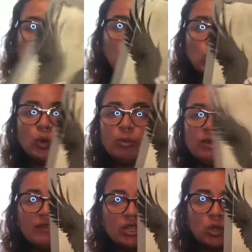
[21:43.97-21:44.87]
You will
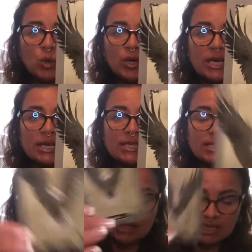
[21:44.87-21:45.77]
be
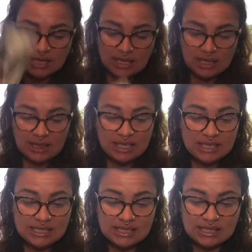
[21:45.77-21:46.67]
victorious.
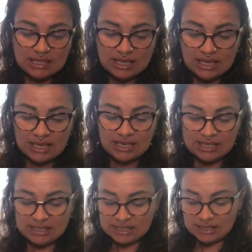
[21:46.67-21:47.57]
This
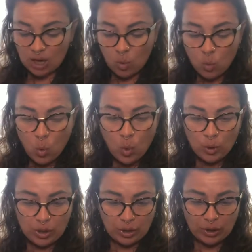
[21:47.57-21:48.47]
is a
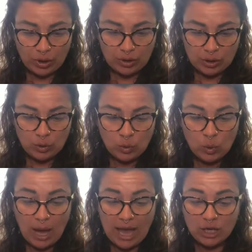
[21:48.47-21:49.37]
warrior.
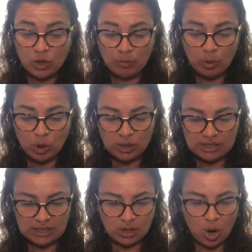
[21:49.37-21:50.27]
You and your
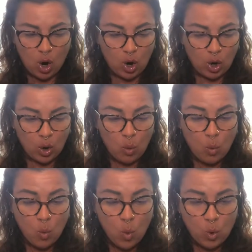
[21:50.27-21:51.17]
person are
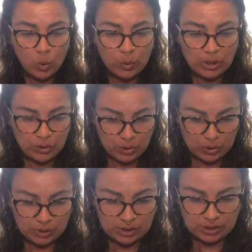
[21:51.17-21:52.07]

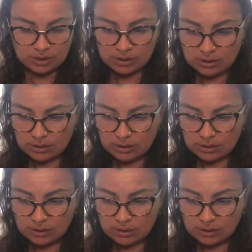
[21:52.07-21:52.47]
warriors.